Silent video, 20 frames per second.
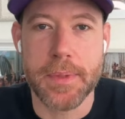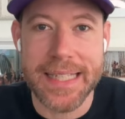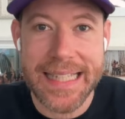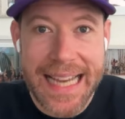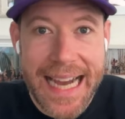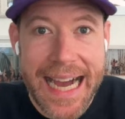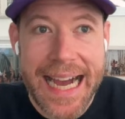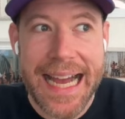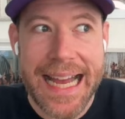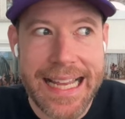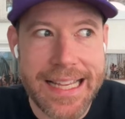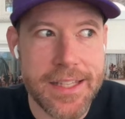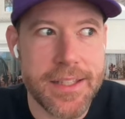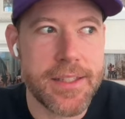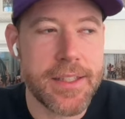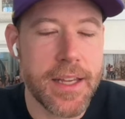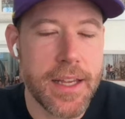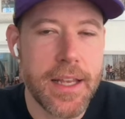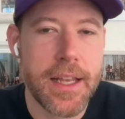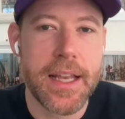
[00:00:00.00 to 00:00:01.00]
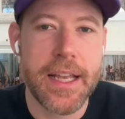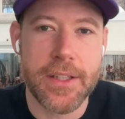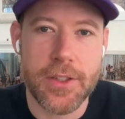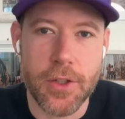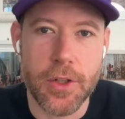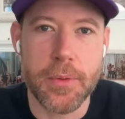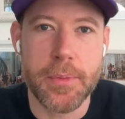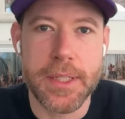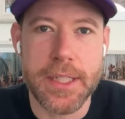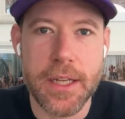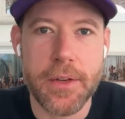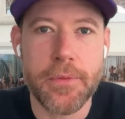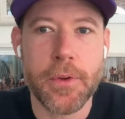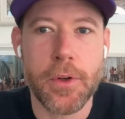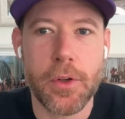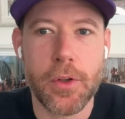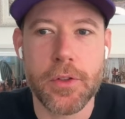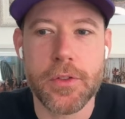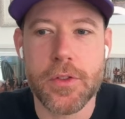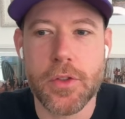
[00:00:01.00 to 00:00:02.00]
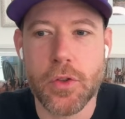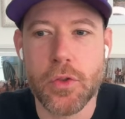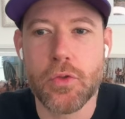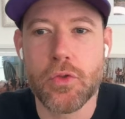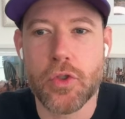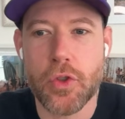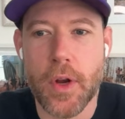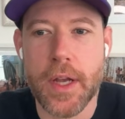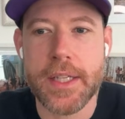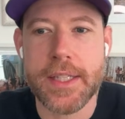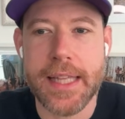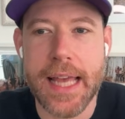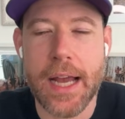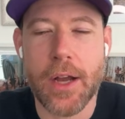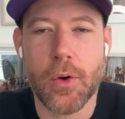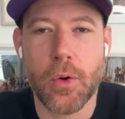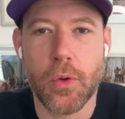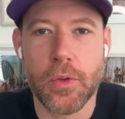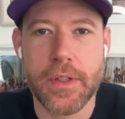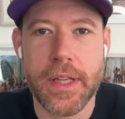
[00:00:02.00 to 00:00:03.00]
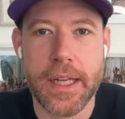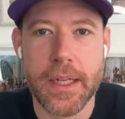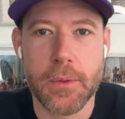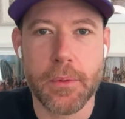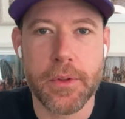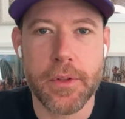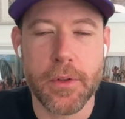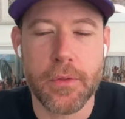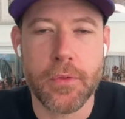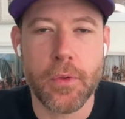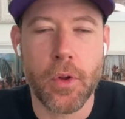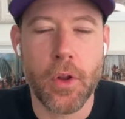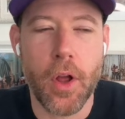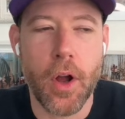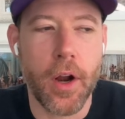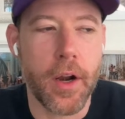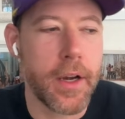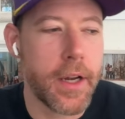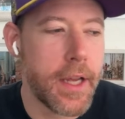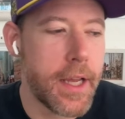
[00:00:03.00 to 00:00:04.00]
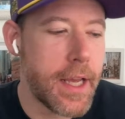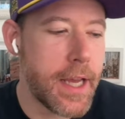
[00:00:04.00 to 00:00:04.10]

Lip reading: because it's going to be difficult to trust that goaltending with your full heart.